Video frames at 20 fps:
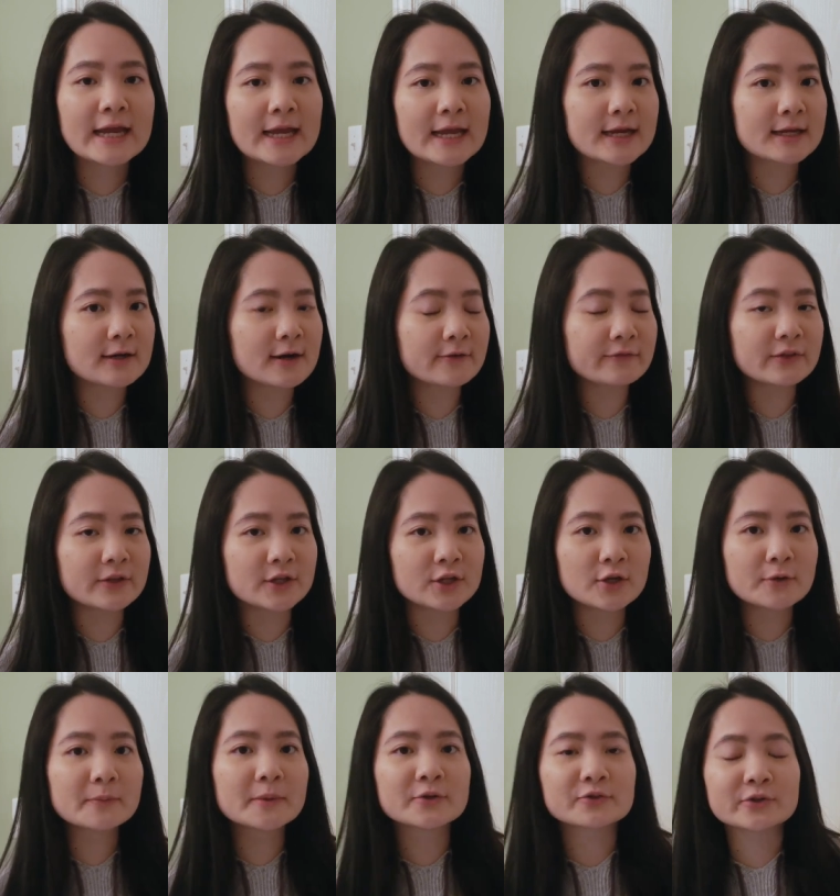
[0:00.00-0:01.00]
and of the
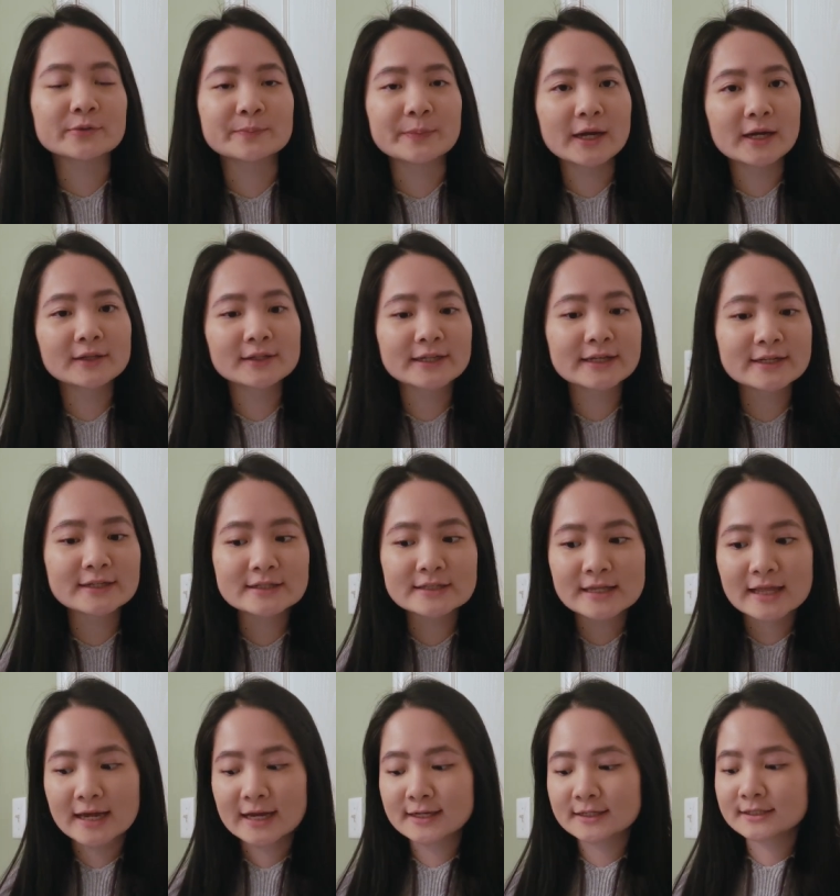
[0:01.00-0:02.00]
human rebellion
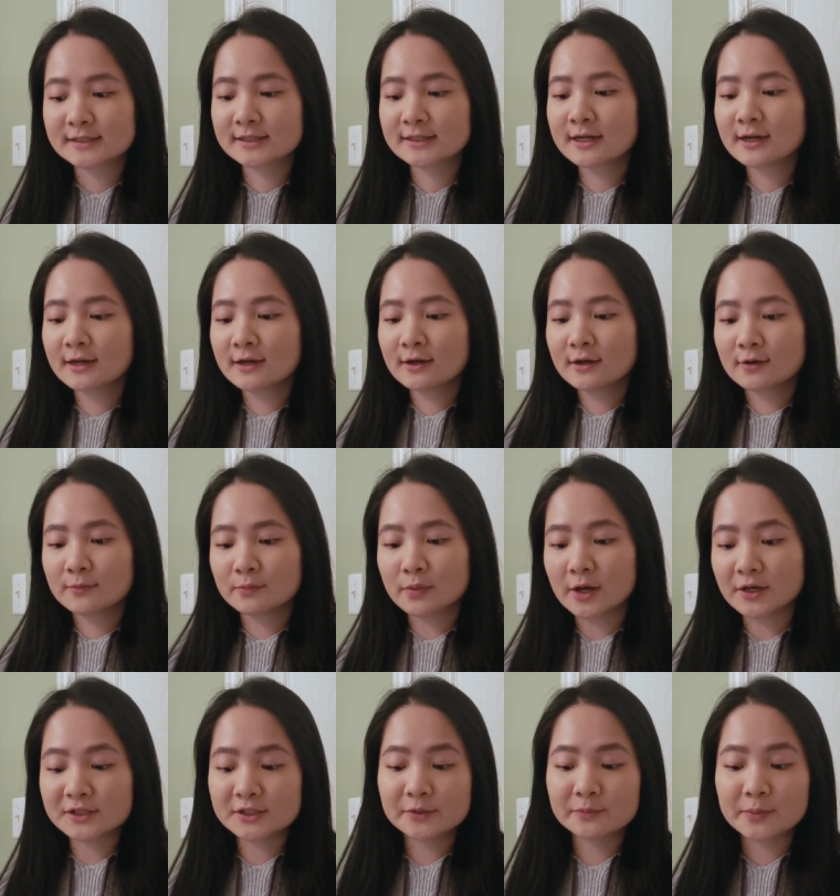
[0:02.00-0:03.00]
that's
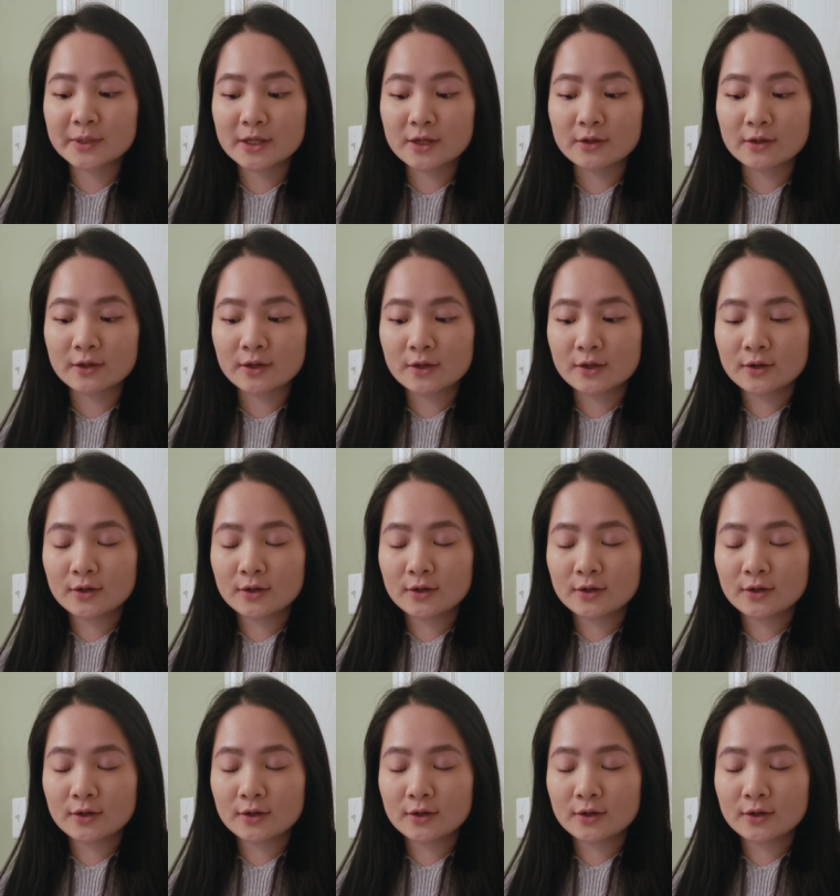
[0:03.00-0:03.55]
possibly